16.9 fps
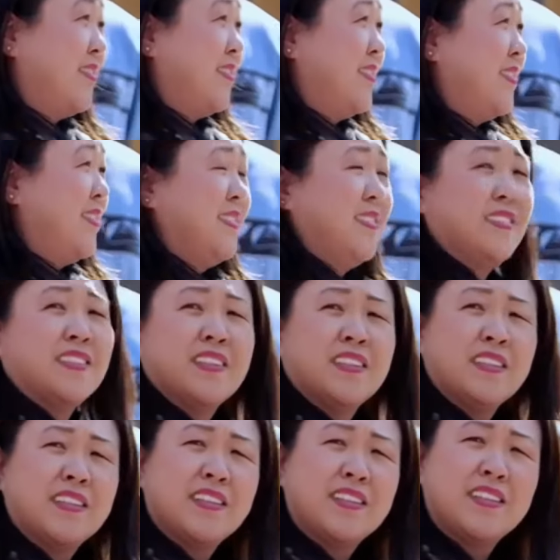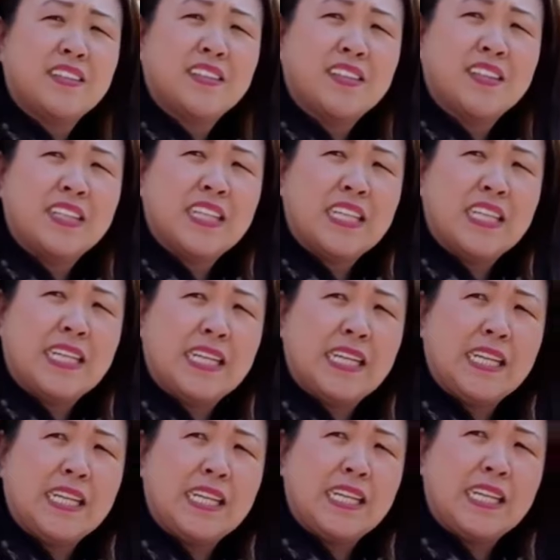
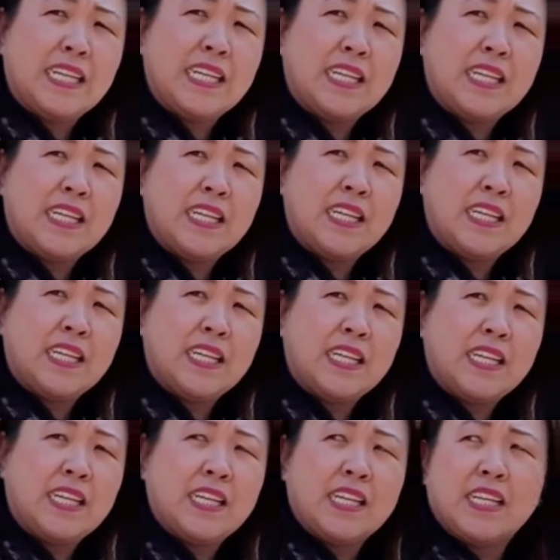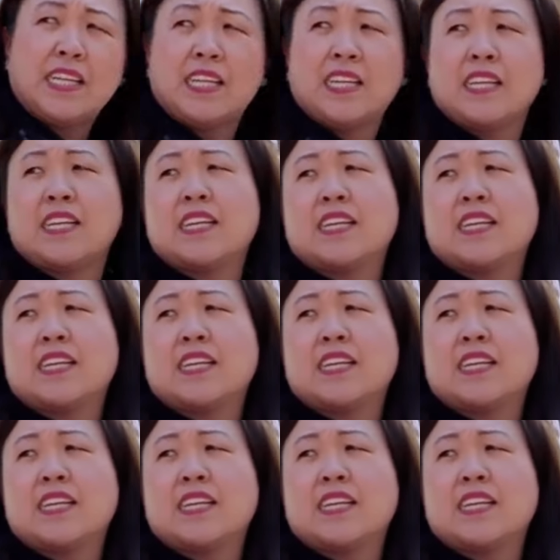[no speech]